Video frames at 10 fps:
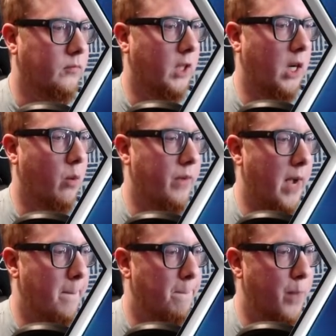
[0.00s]
All right, we've
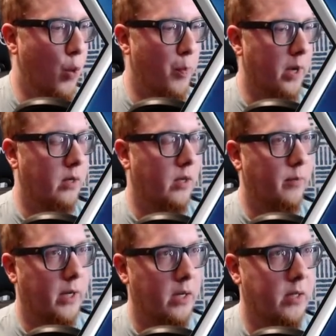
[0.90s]
got Boop
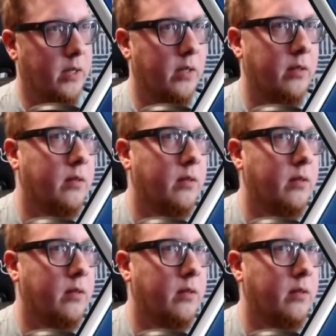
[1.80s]
up next.